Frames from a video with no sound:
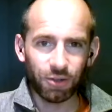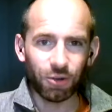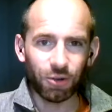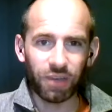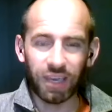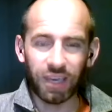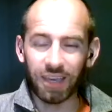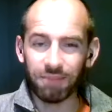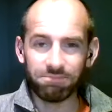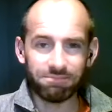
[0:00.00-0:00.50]

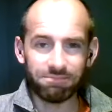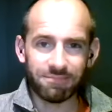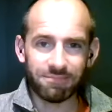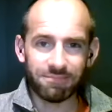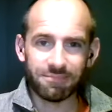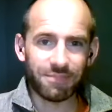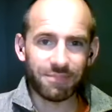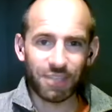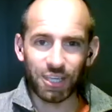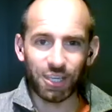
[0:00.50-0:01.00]
okay,
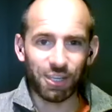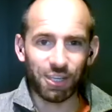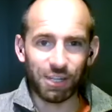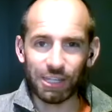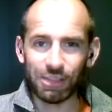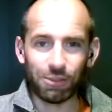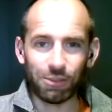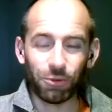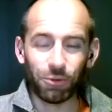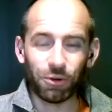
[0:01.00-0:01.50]
you
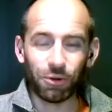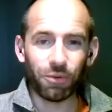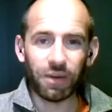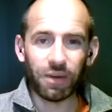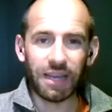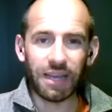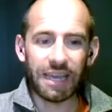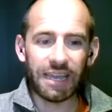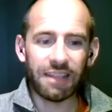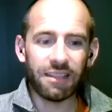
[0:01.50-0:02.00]
don't go
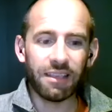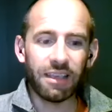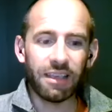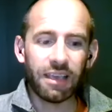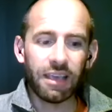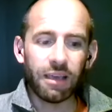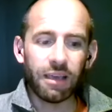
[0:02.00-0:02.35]
ahead.